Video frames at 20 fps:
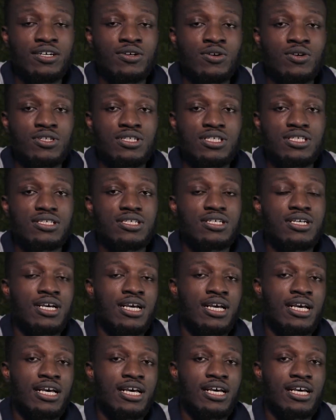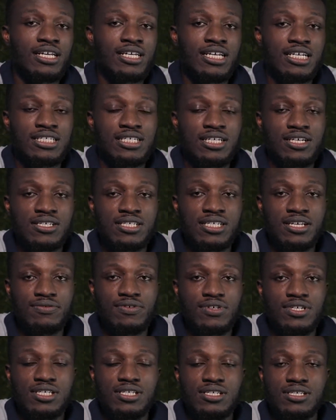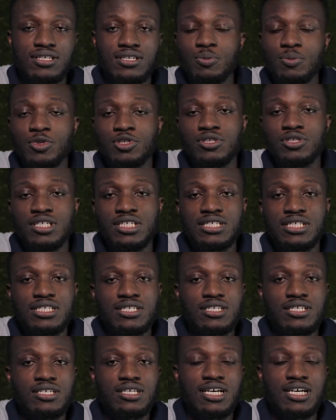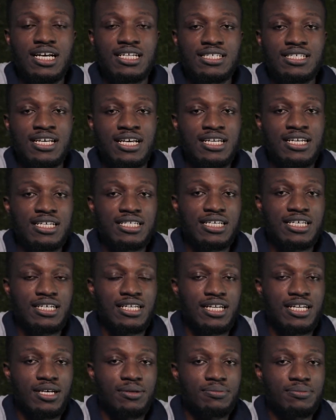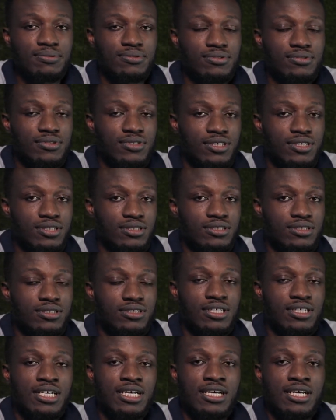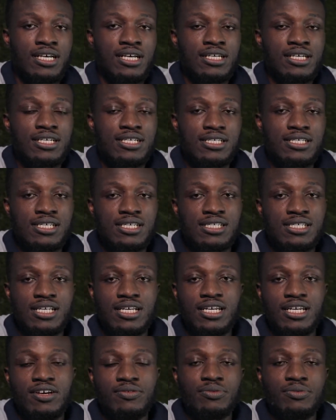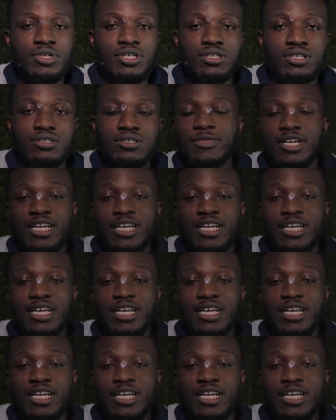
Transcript: got a national service opportunity at Ghana Tech Lab. And since then I've been